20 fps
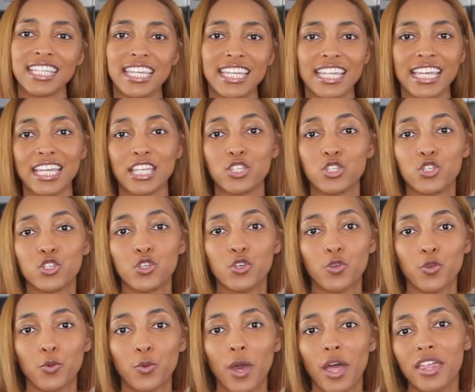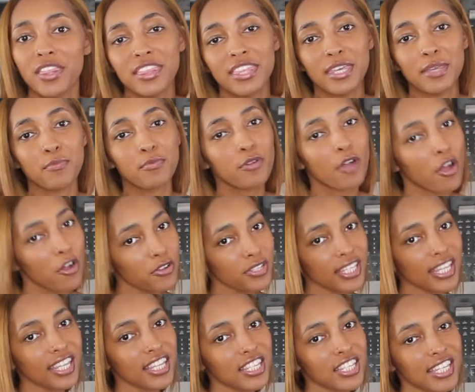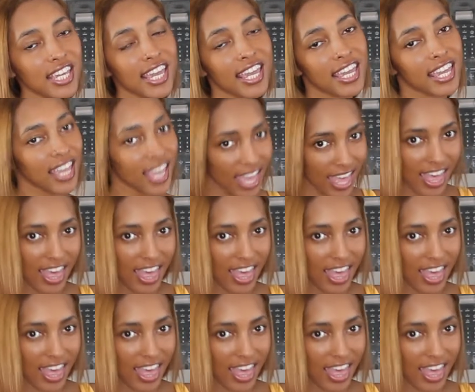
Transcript: get into the protein shake